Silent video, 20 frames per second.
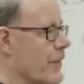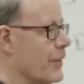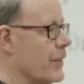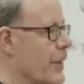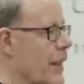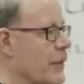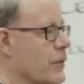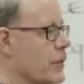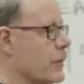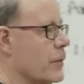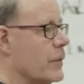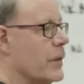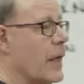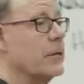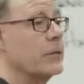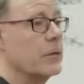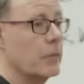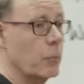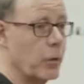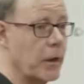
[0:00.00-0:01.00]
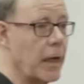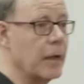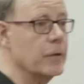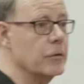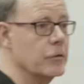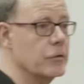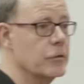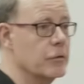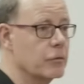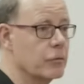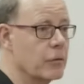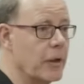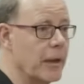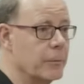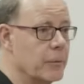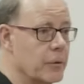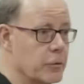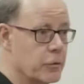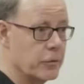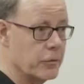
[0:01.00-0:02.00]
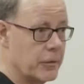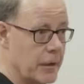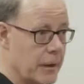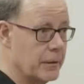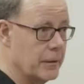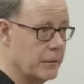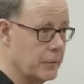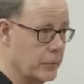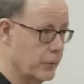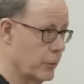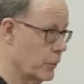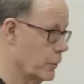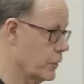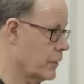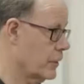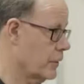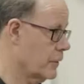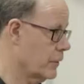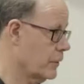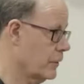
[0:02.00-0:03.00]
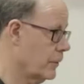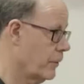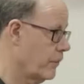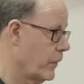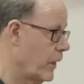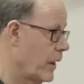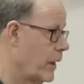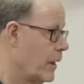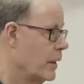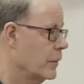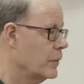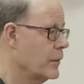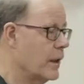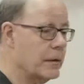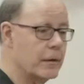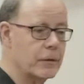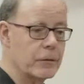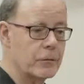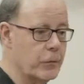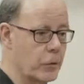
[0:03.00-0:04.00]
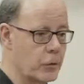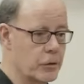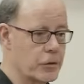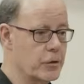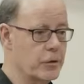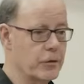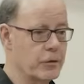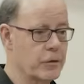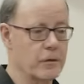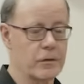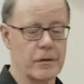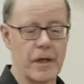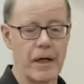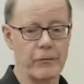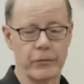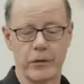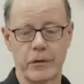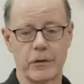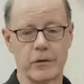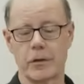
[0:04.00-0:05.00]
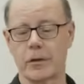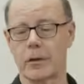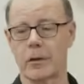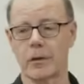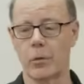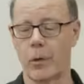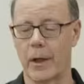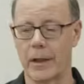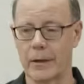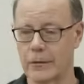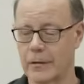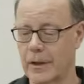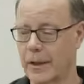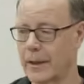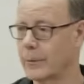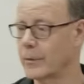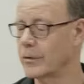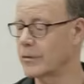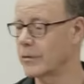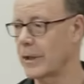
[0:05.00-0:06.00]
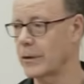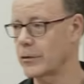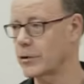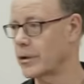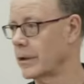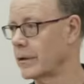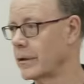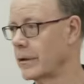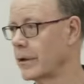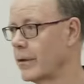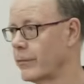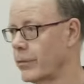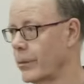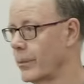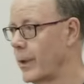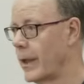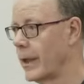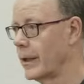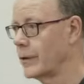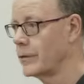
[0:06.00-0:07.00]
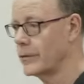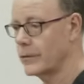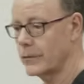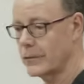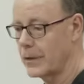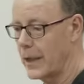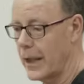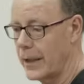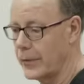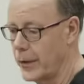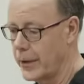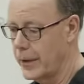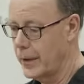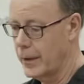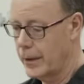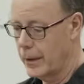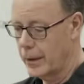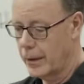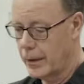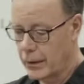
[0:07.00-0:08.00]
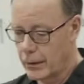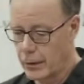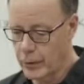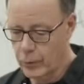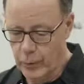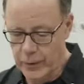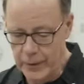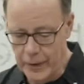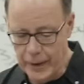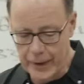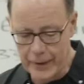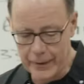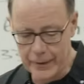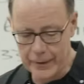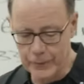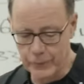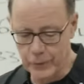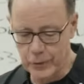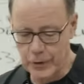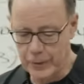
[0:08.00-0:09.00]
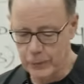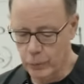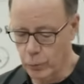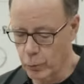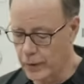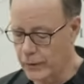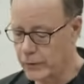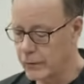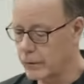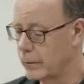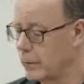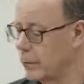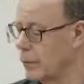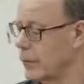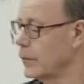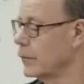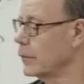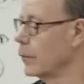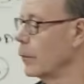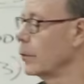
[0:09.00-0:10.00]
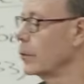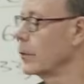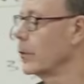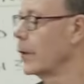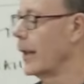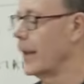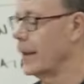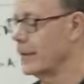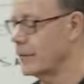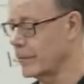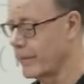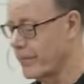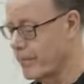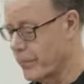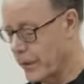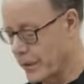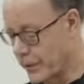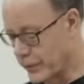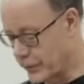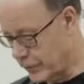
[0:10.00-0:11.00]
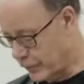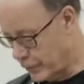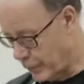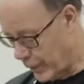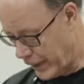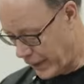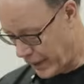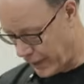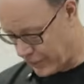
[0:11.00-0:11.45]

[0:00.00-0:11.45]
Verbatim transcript: That's what I just described is your daily devotions. Daily devotions is not finishing a quiet time. It's not checking off a box. It's not what I have done with you this whole class. This is my